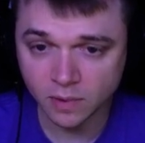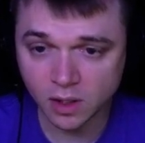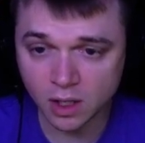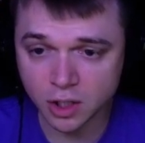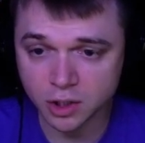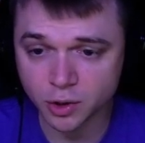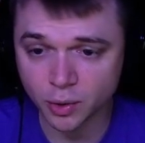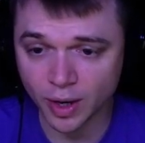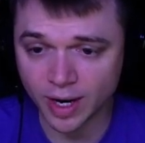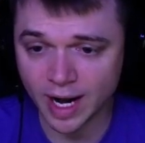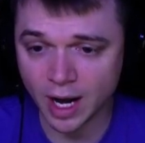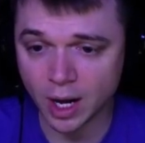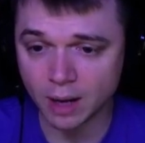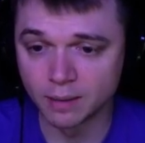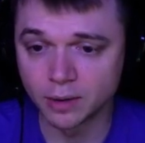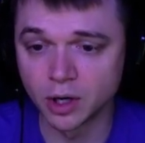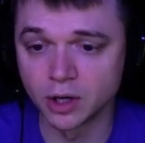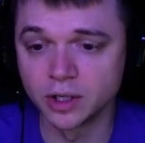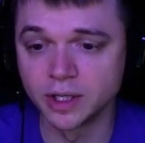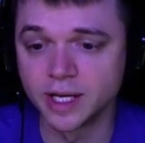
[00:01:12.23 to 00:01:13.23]
So right now,
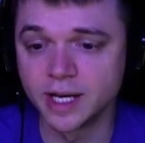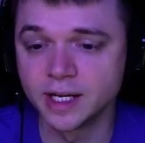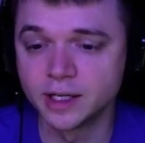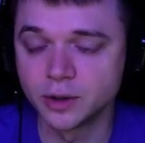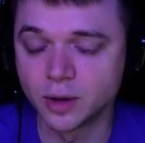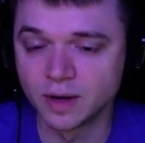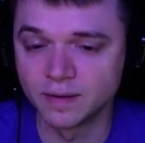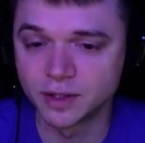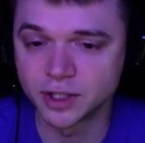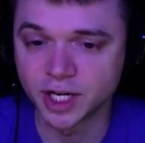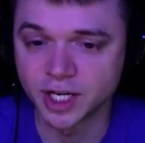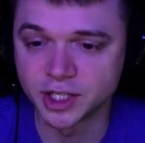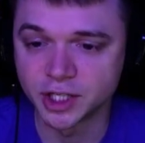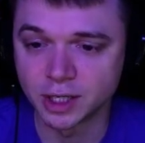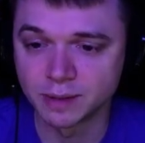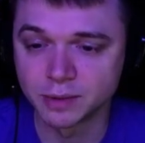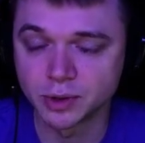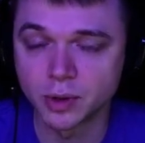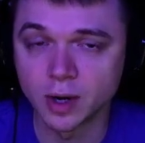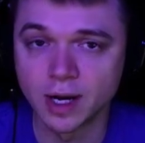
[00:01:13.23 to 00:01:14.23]
I'm currently don't have the Shiny
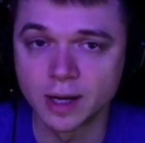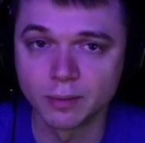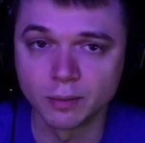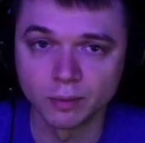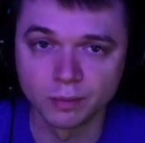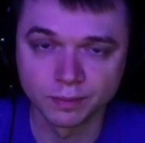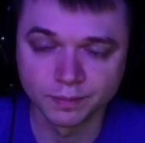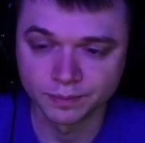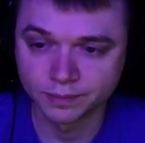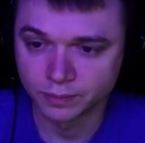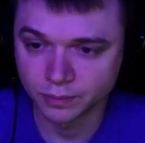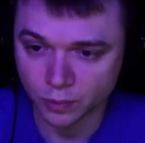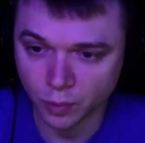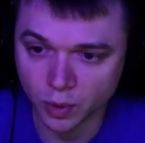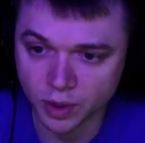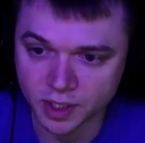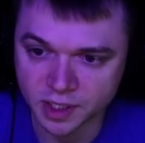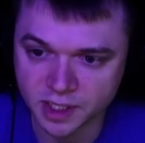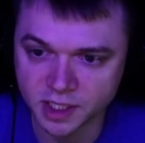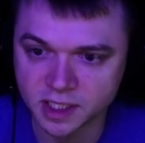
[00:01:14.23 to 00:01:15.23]
Charm, so I'm the
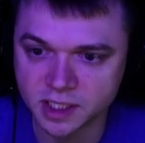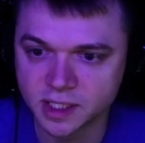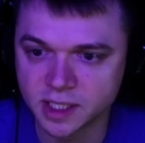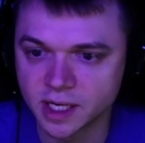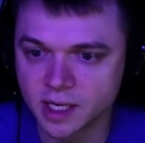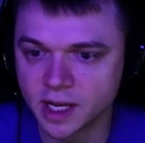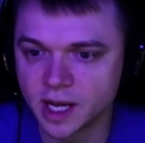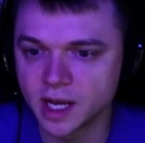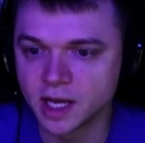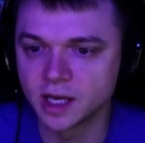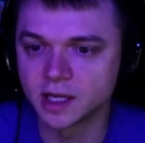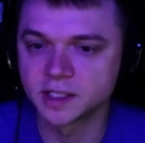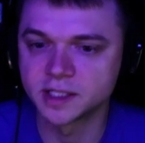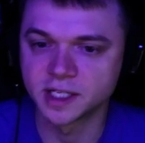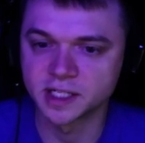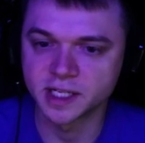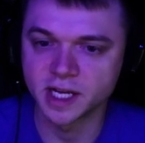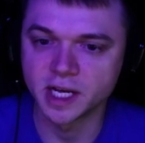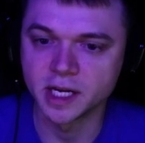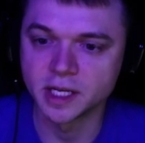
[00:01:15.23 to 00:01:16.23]
one in six
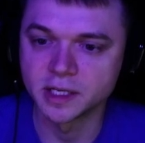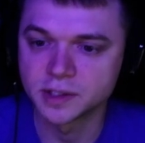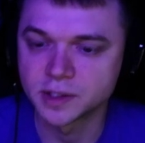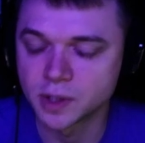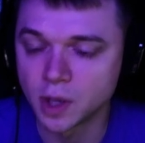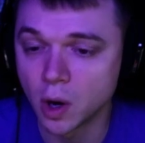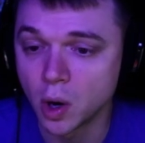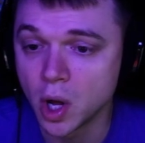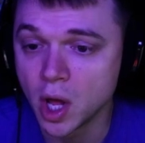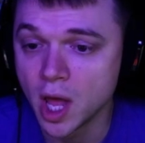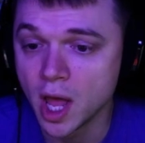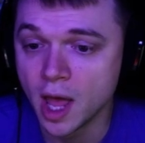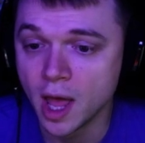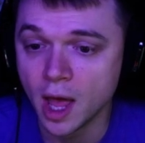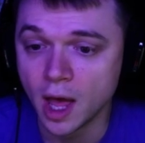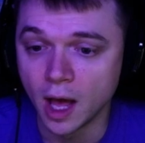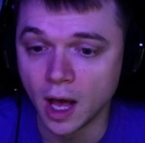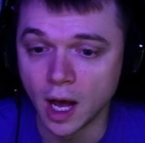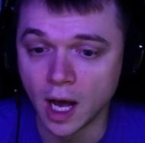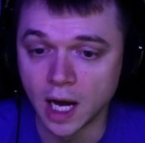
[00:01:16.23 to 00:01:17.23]
eighty. So
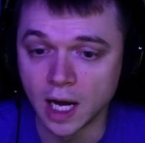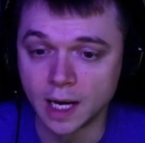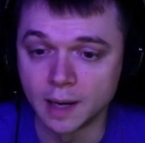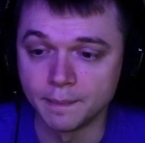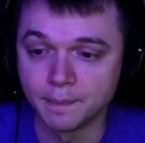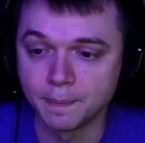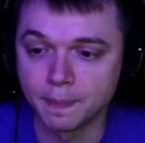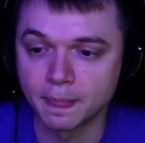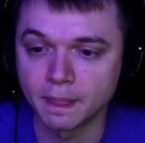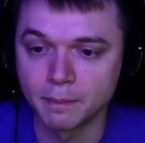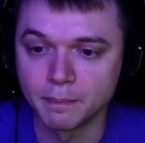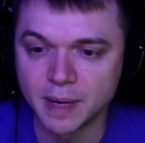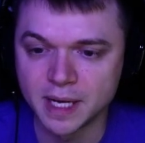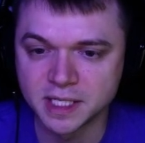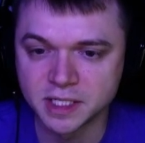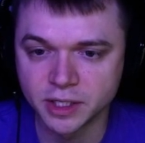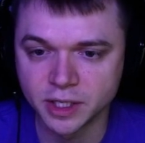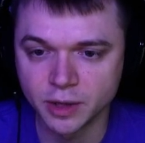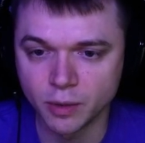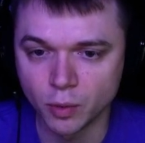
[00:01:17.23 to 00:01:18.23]
uh,
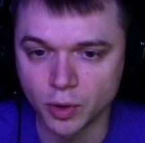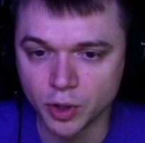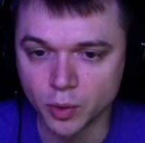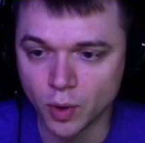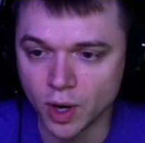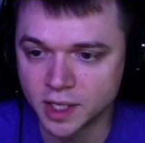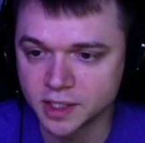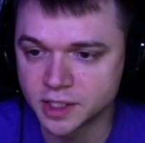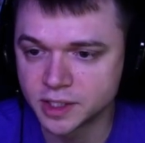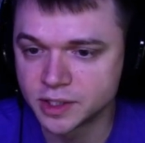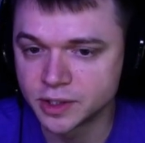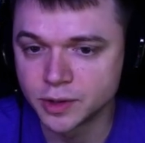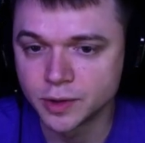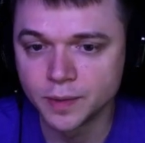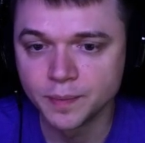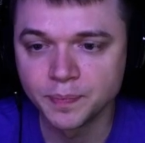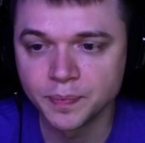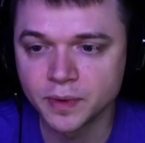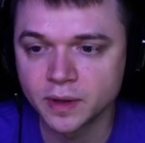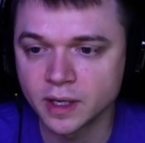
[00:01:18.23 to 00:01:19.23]
basically, what you want to
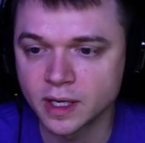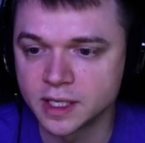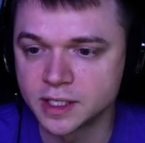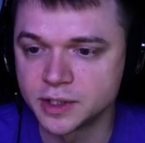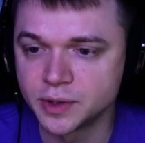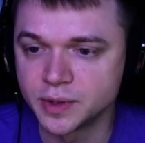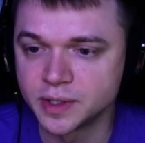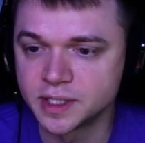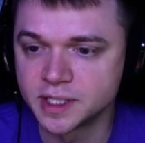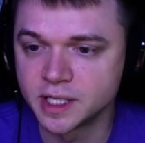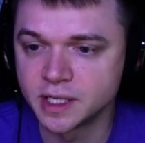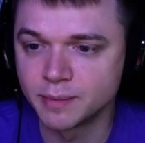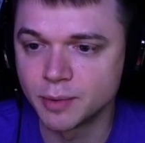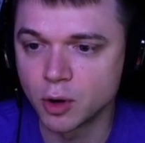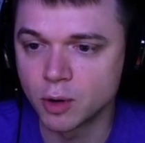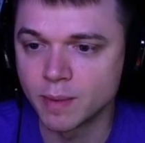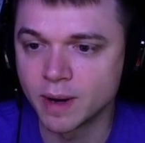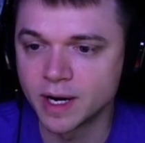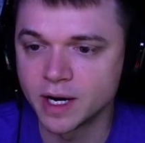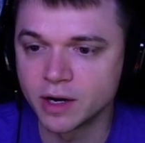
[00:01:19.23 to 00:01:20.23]
do is you can see
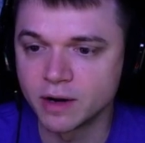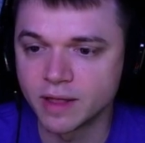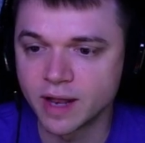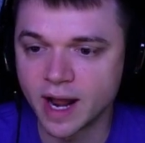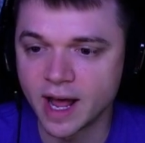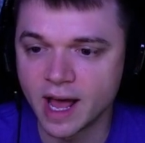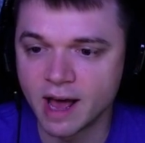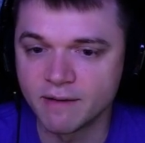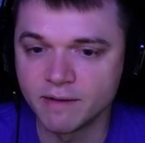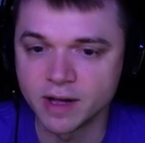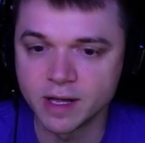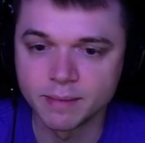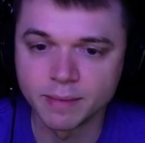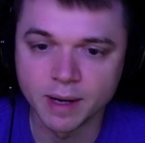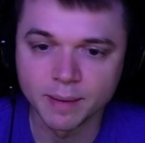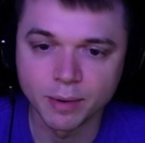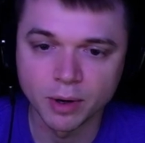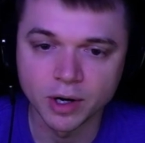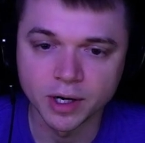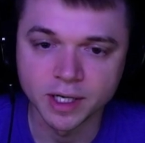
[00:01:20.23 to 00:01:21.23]
Pokemon here that I have in
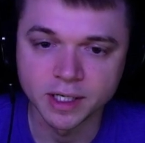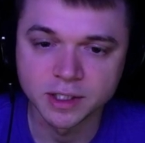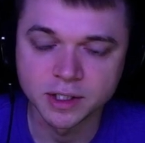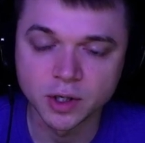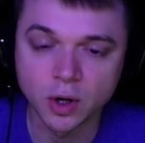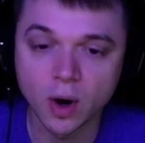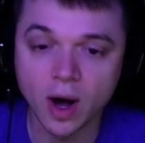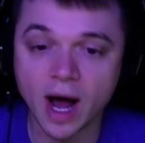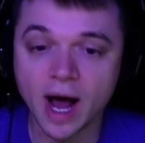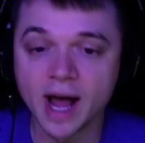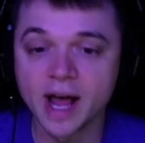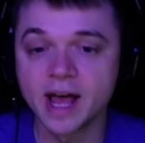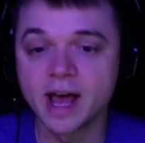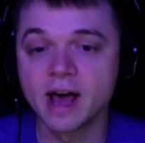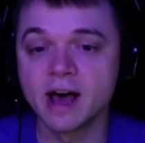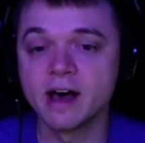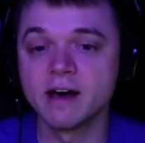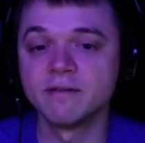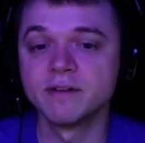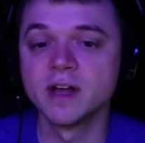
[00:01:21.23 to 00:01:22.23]
my party. So I
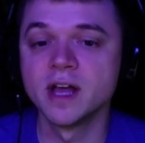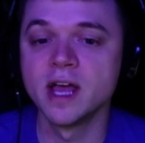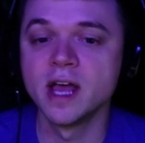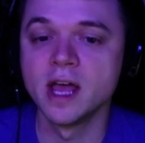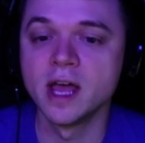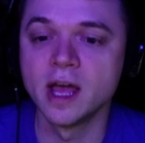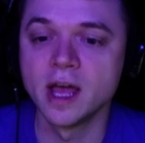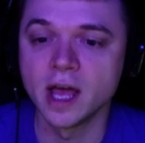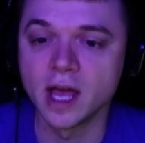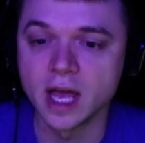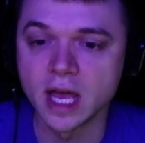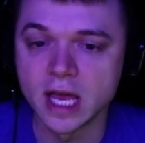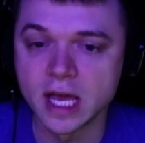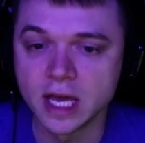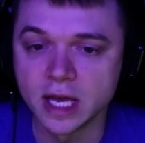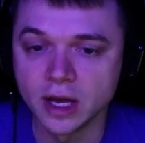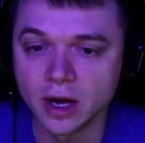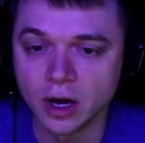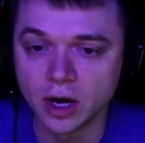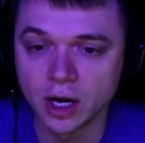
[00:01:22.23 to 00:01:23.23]
have
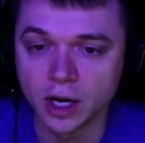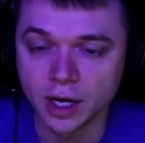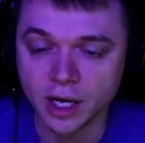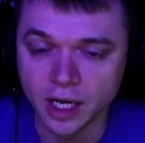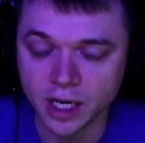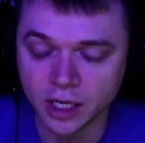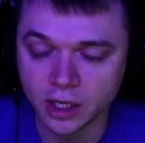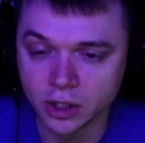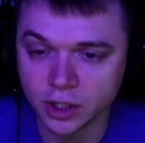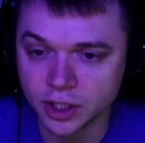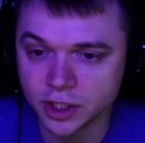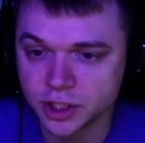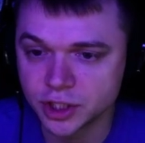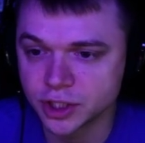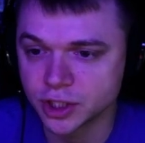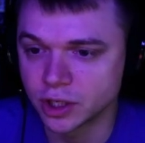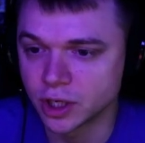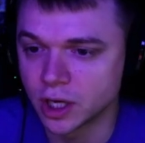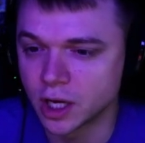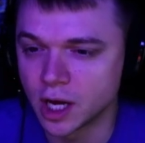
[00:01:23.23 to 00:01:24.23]
a uh,
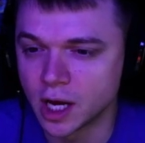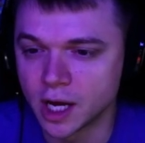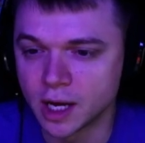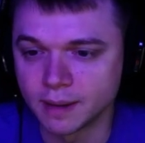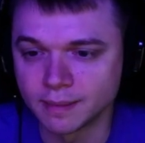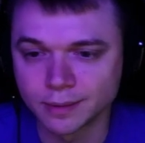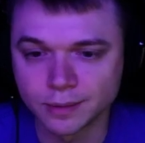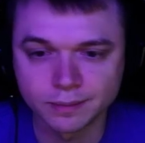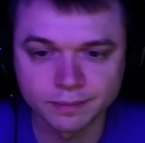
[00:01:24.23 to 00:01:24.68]
English... Uh,